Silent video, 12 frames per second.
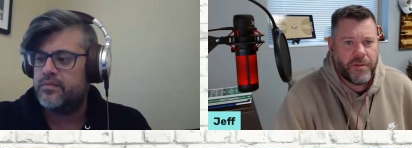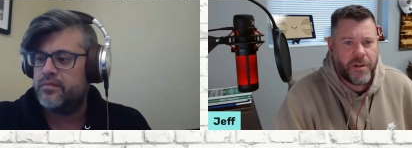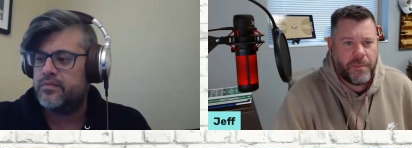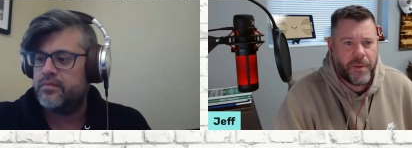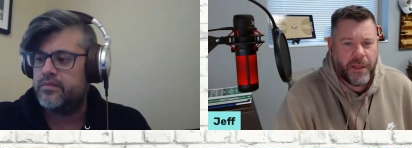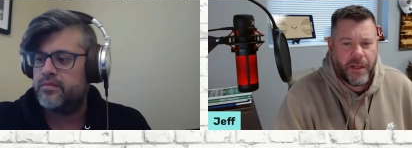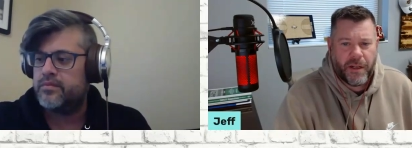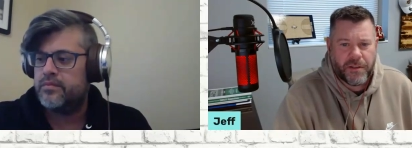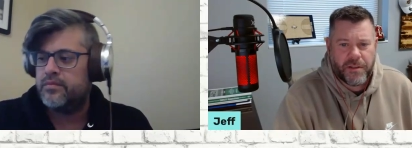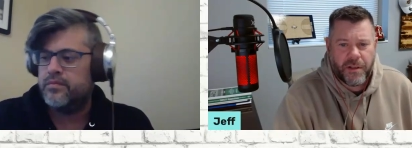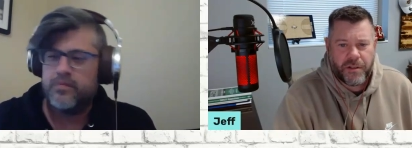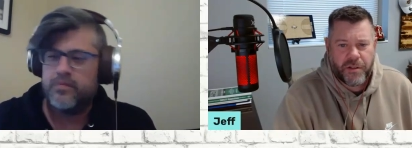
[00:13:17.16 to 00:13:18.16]
Speaker 1: for jumping in on
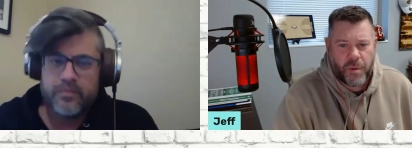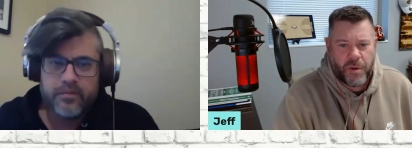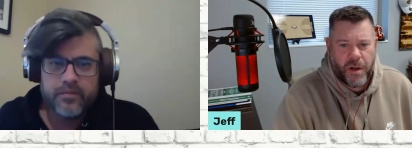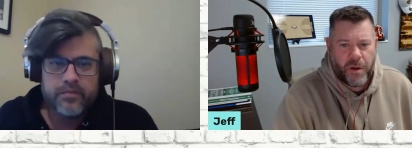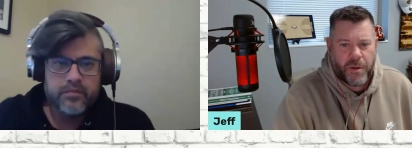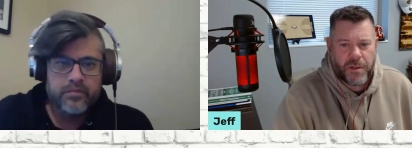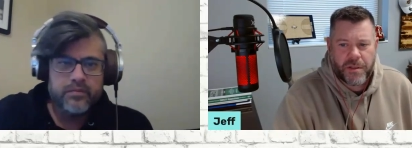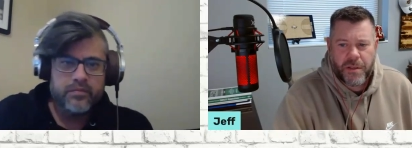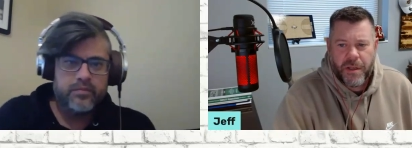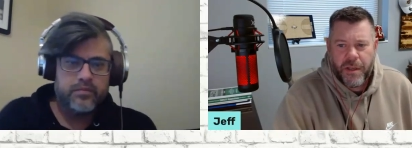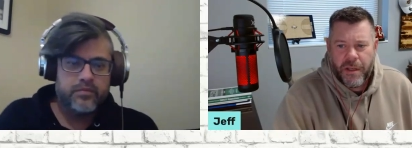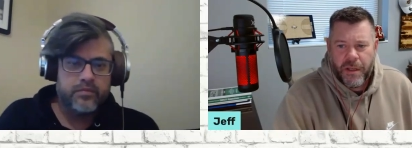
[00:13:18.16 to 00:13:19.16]
such short
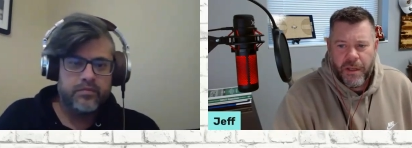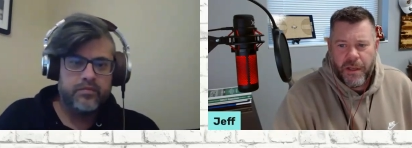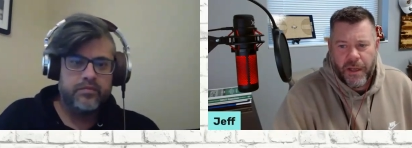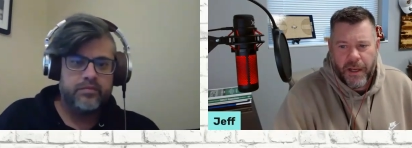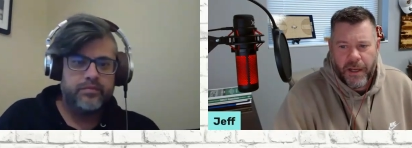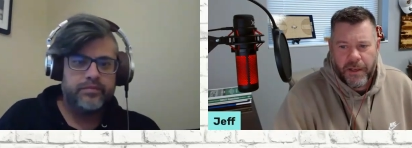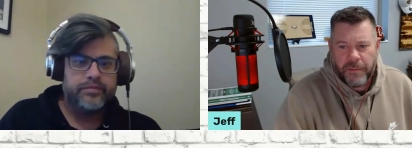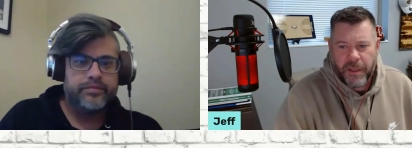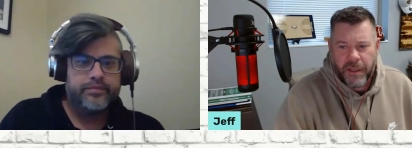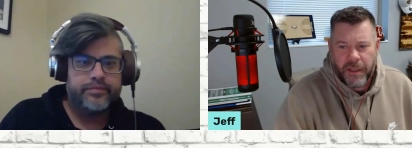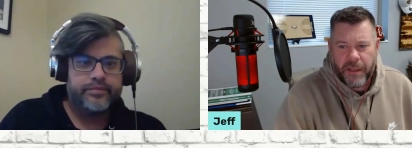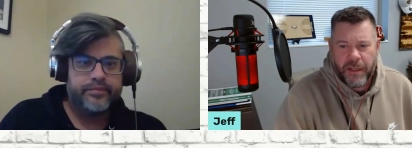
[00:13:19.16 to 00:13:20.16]
notice uh,
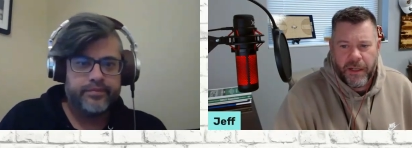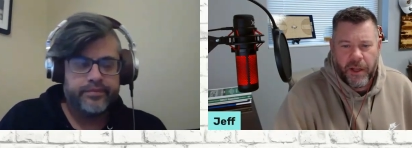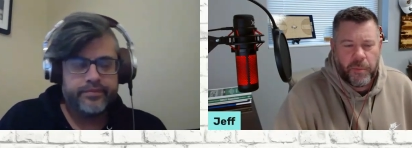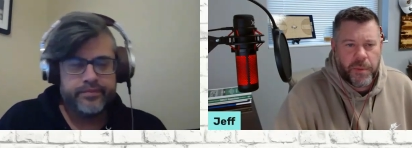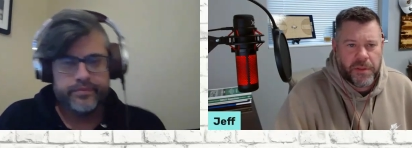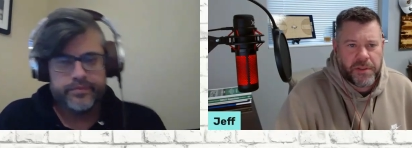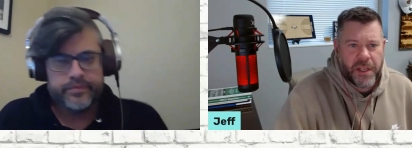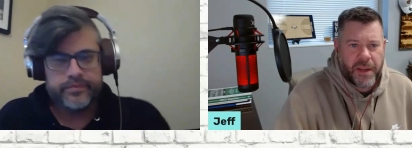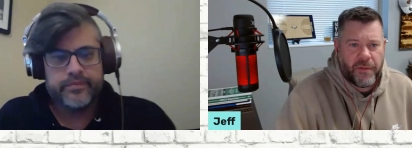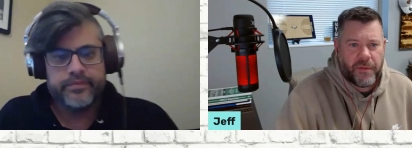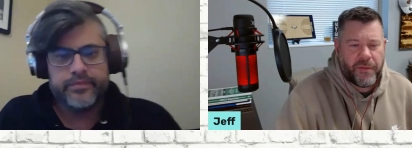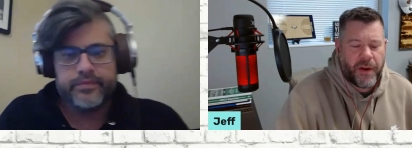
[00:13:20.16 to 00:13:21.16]
and, and helping
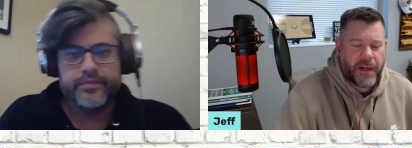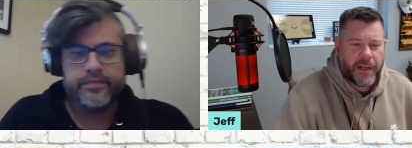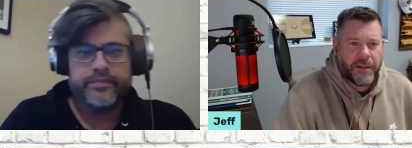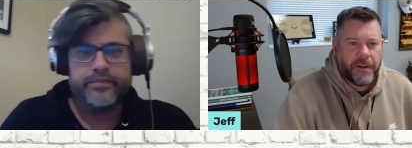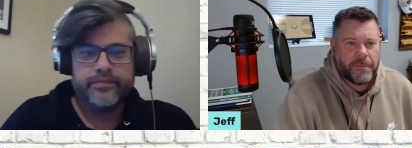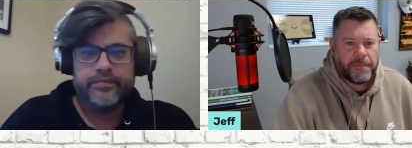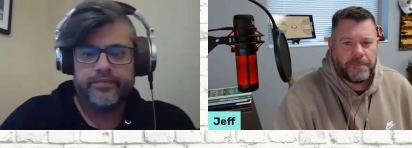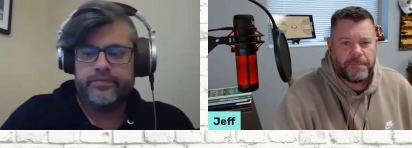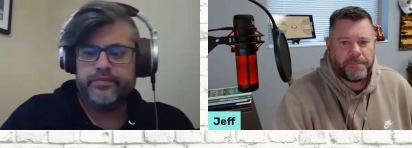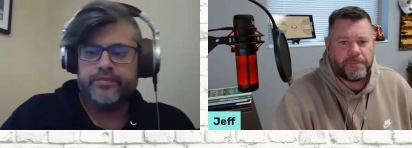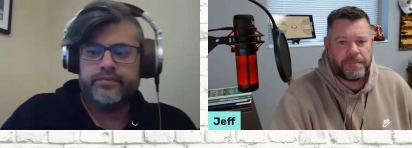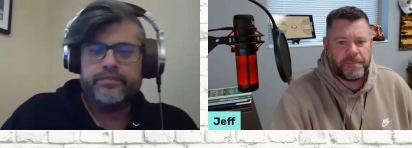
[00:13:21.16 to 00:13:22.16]
save a fight here.
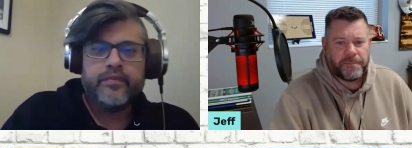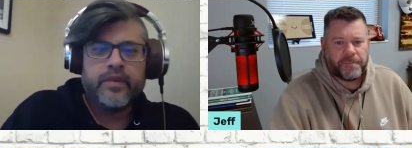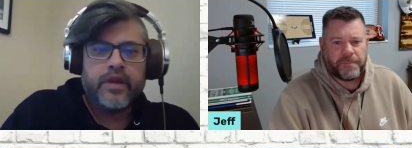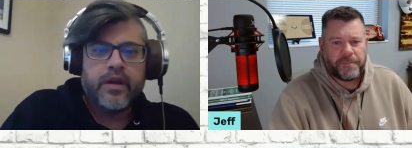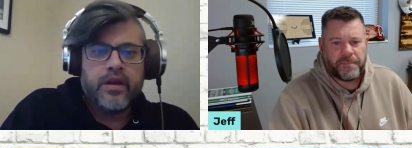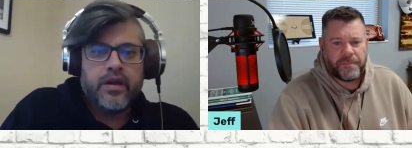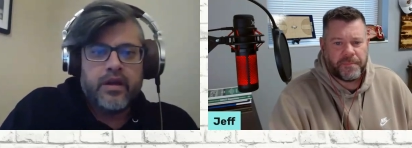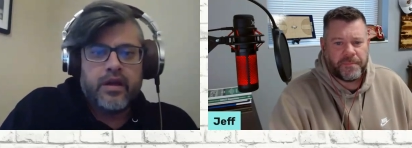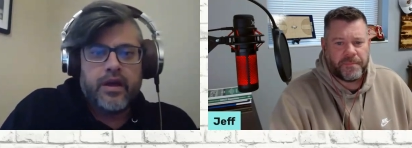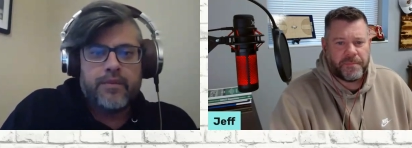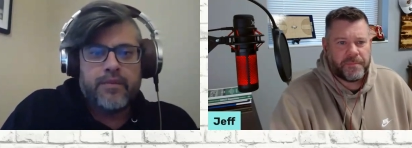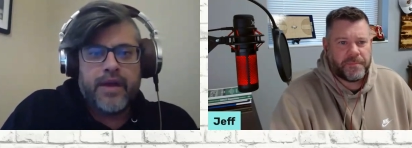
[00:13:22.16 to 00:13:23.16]

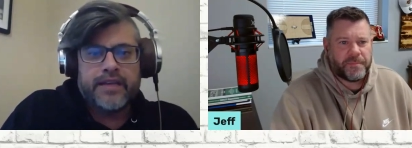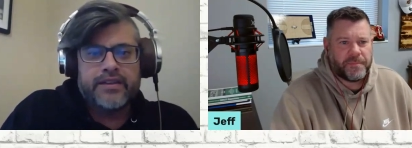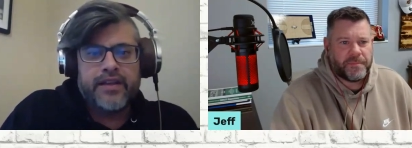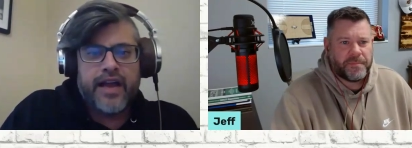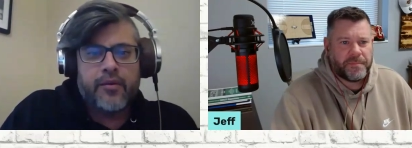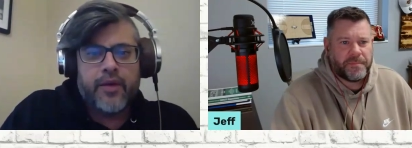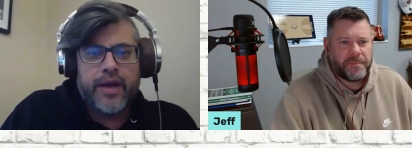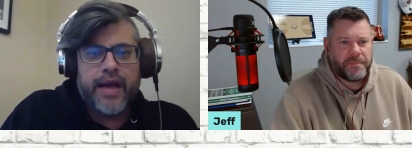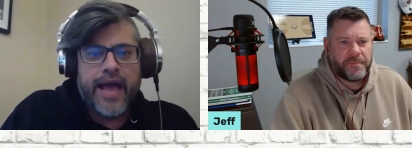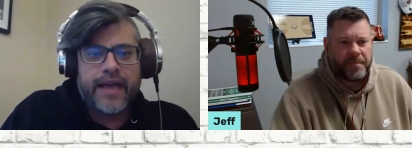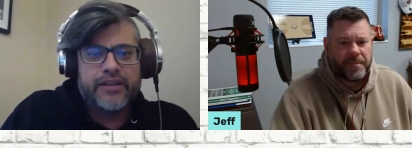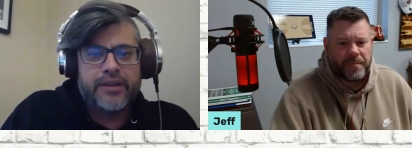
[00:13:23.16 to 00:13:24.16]
Speaker 2: Up next, lightweight
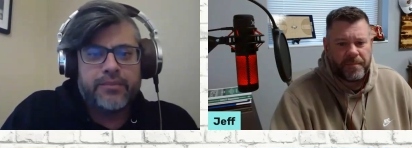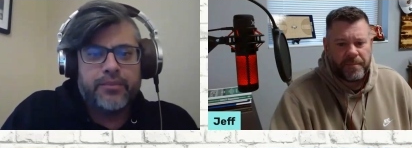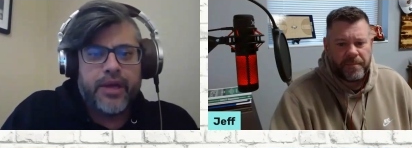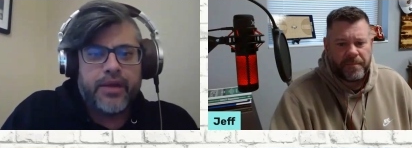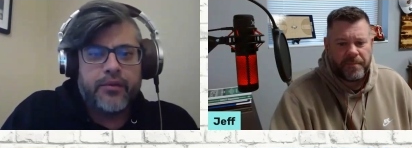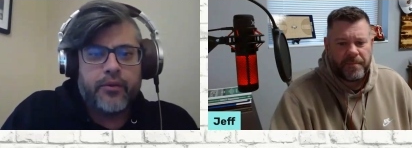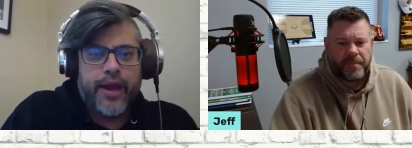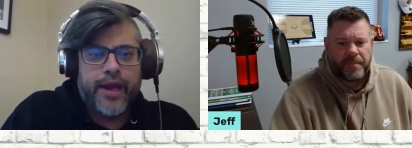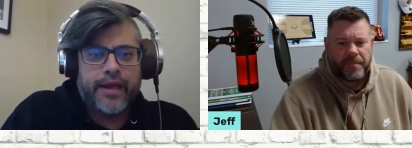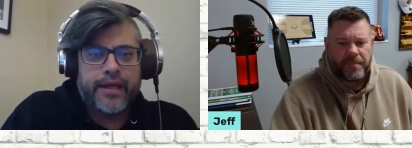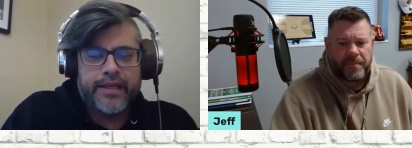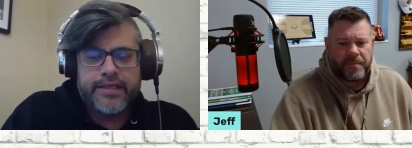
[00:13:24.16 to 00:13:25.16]
action. Blake
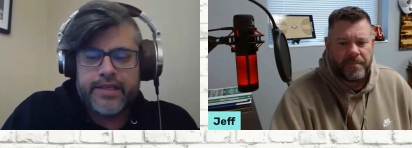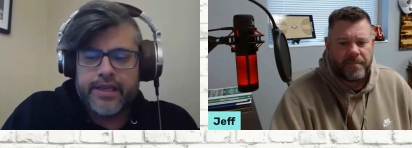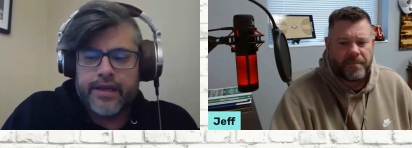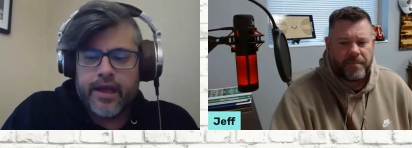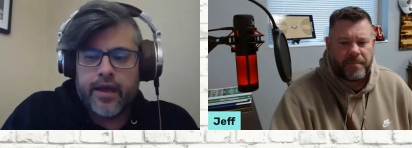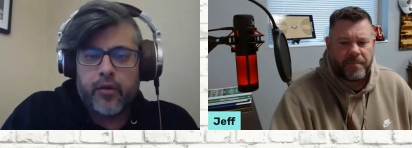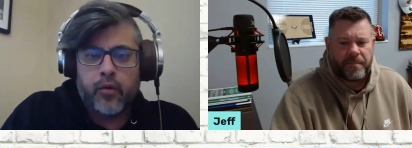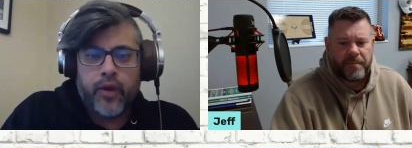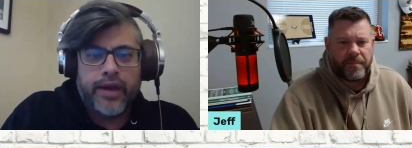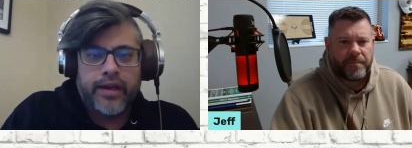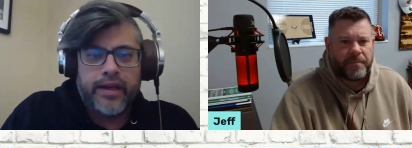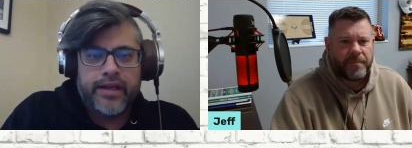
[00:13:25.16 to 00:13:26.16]
Grant gets a, a
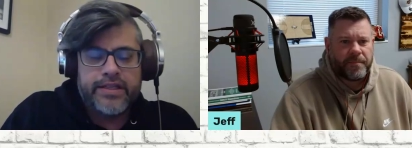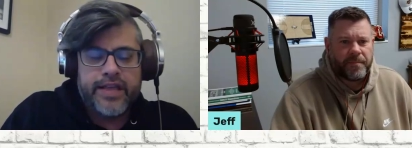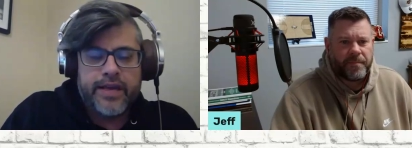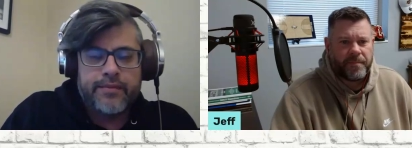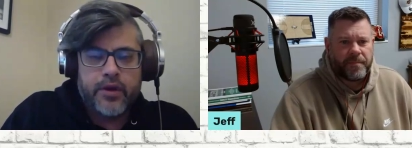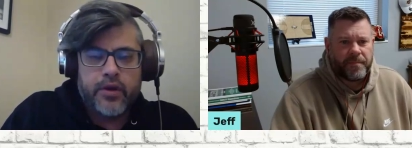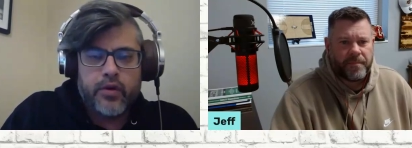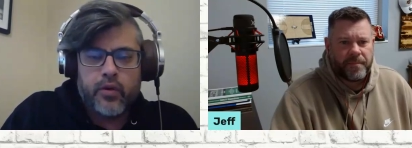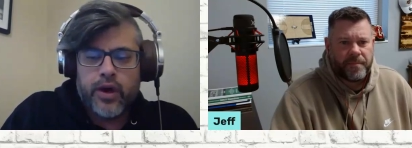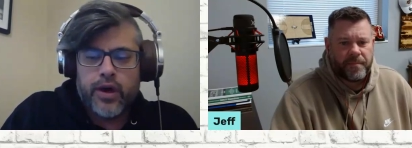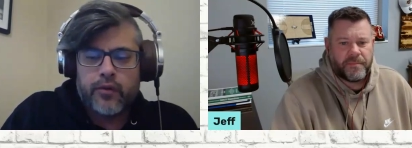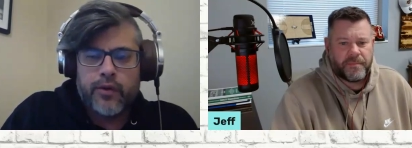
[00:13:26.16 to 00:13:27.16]
win in his debut,
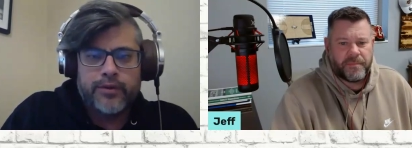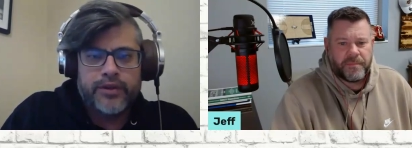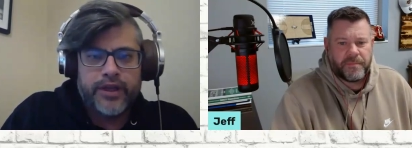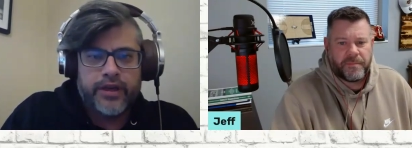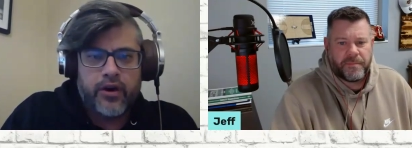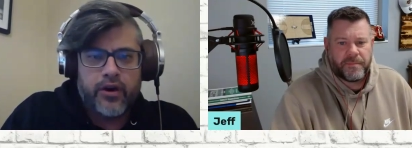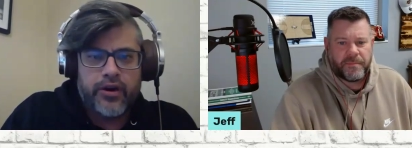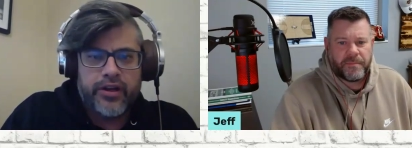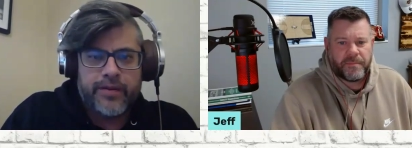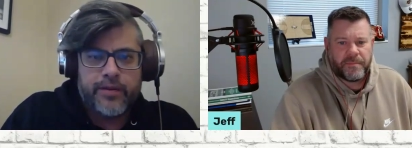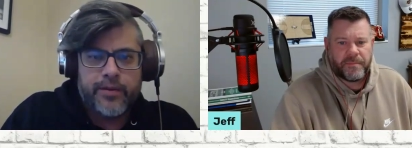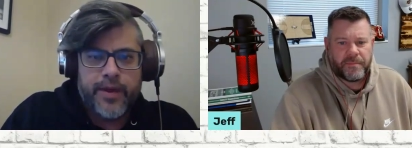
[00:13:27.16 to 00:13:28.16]
uh, representing
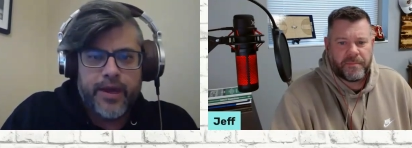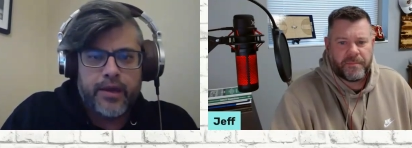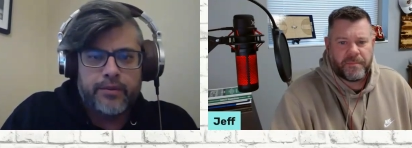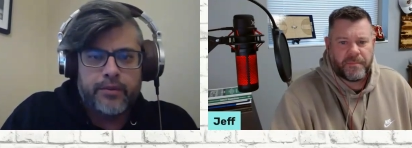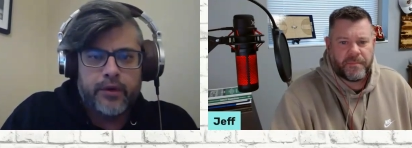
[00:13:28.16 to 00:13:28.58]
Guardian MMA out in